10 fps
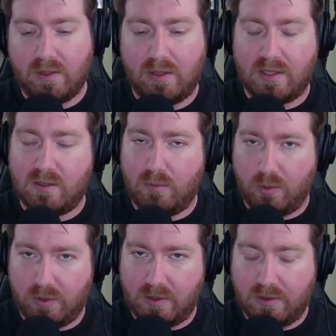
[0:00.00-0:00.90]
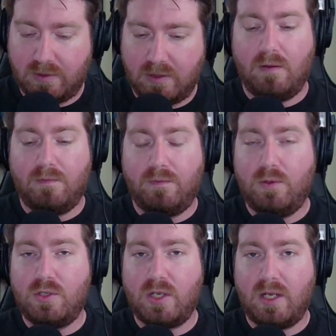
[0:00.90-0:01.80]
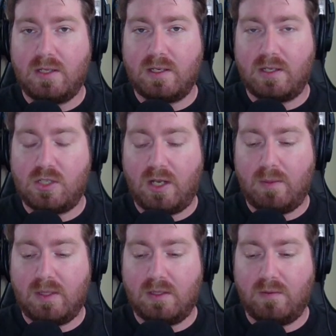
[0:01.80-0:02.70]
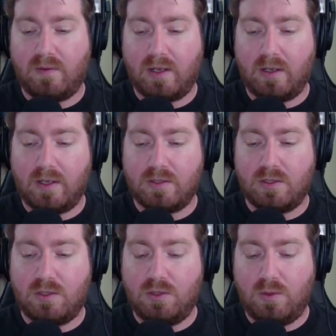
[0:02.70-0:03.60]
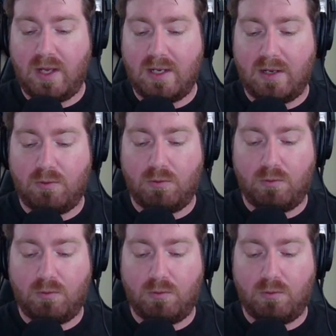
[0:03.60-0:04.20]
That's important. Food Chain is an enchantment that costs 2 and a